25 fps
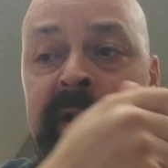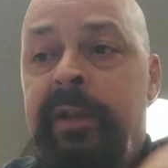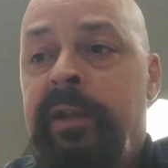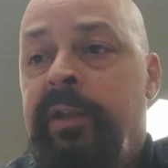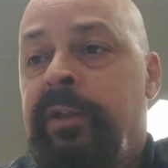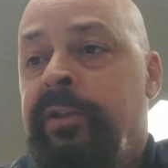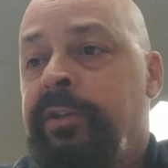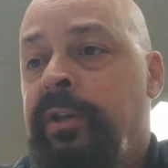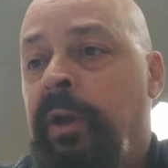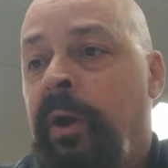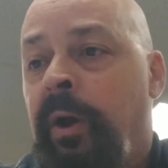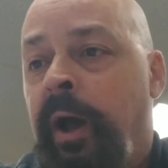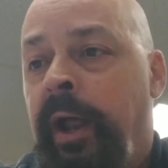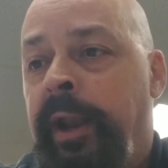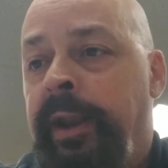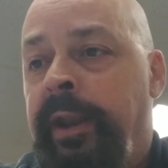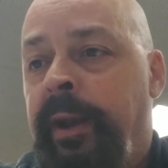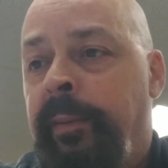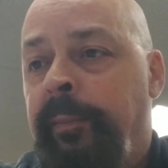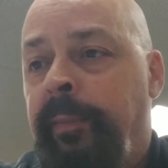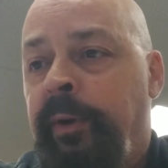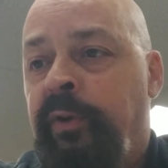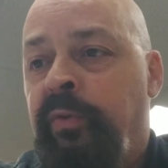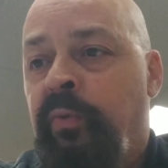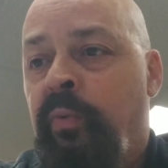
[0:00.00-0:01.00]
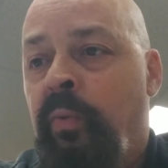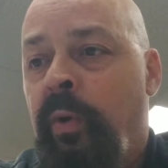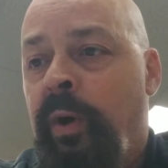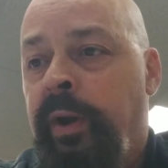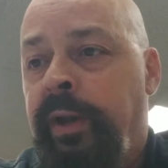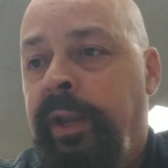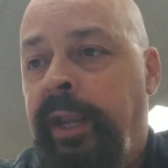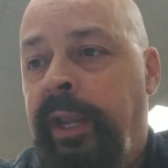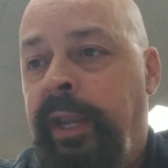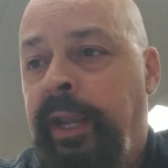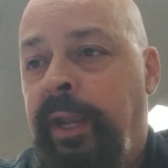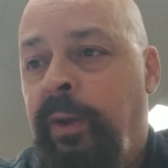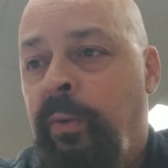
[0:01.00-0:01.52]
So on number
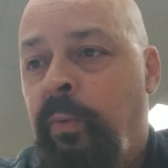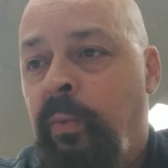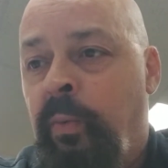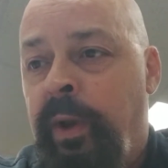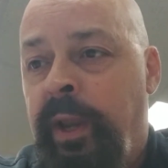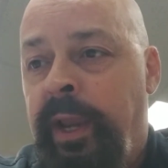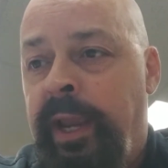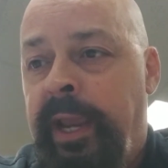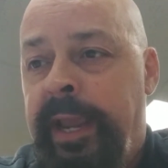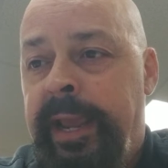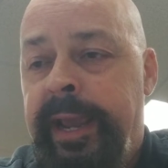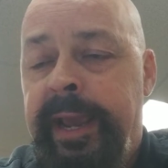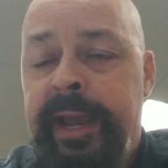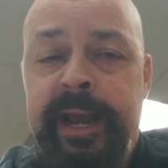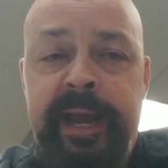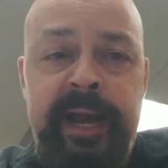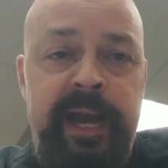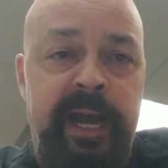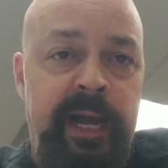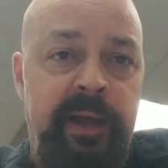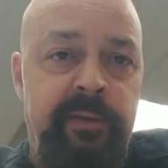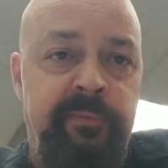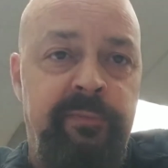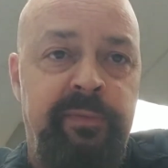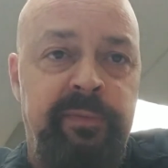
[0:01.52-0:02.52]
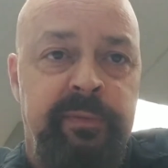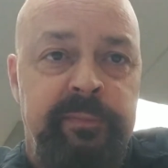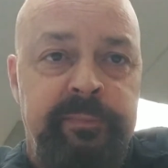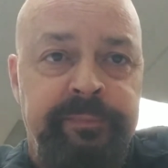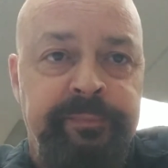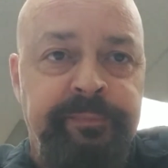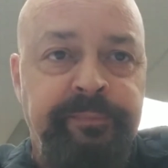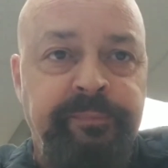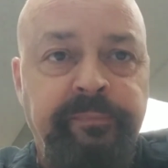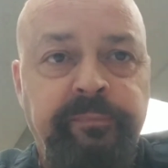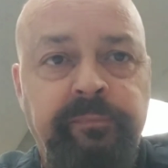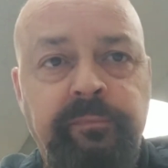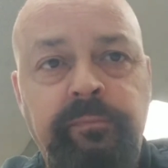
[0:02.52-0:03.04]
20, we have
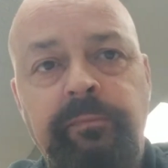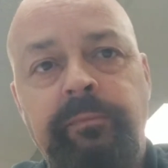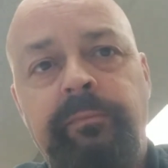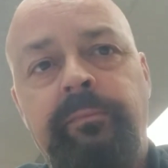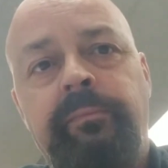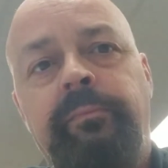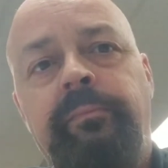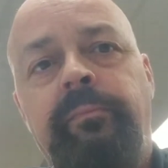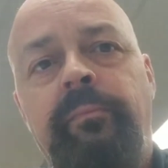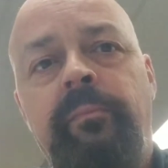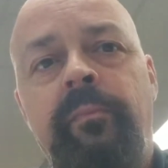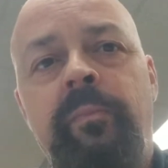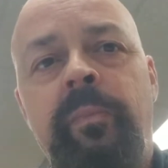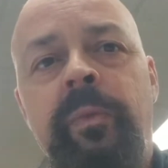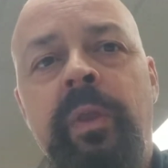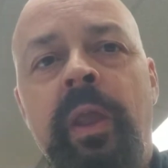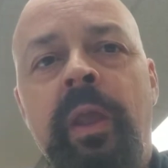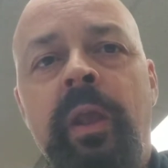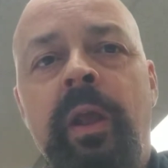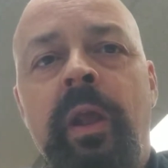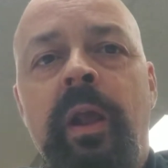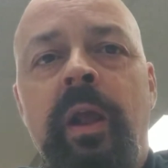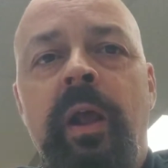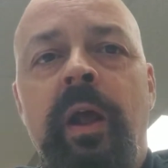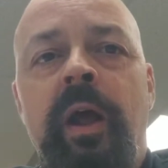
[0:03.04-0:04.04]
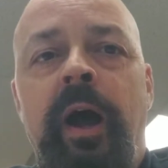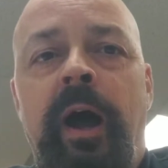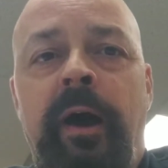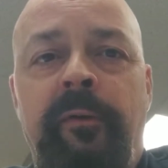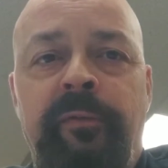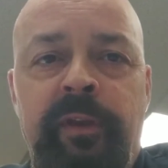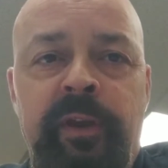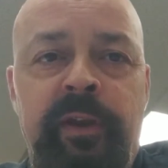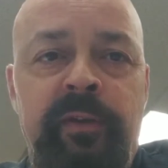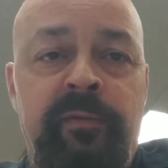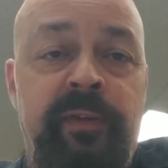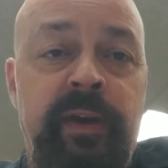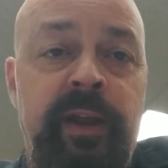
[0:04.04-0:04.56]
off
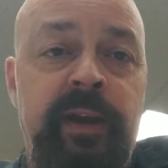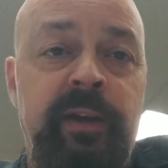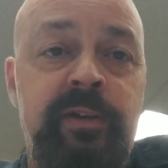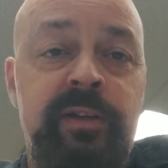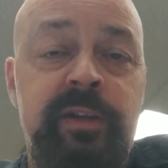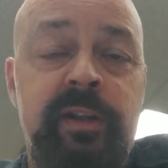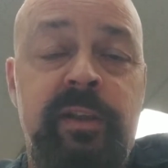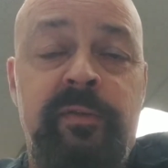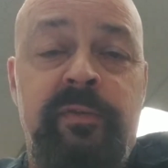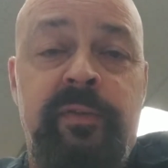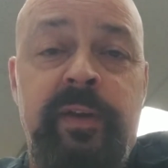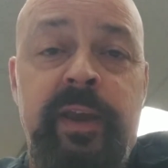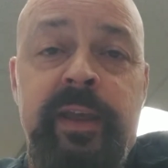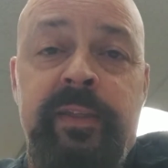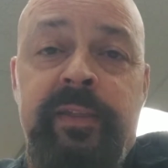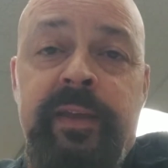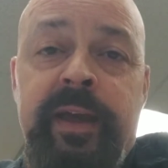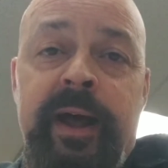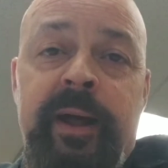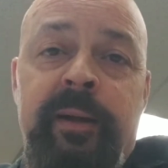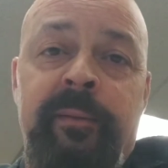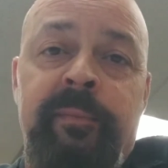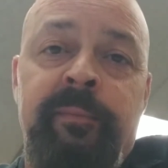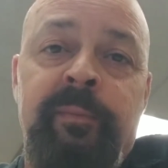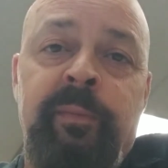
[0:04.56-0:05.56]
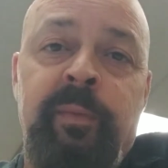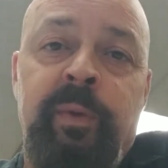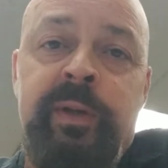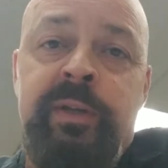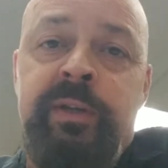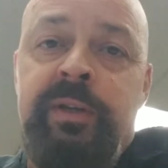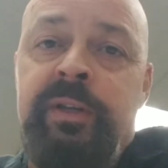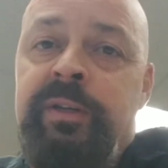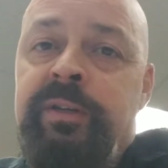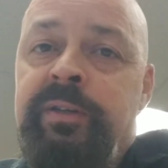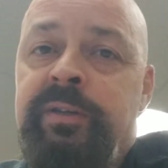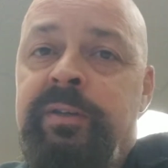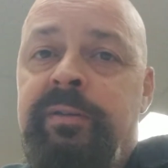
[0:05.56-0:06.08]
the Defenders of the Faith album, which
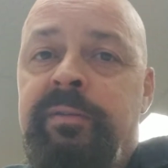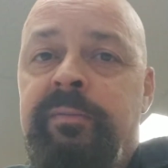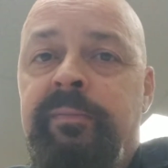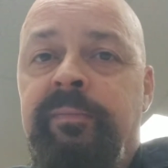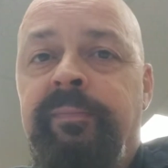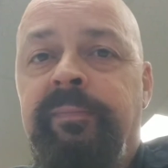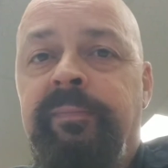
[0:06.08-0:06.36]
is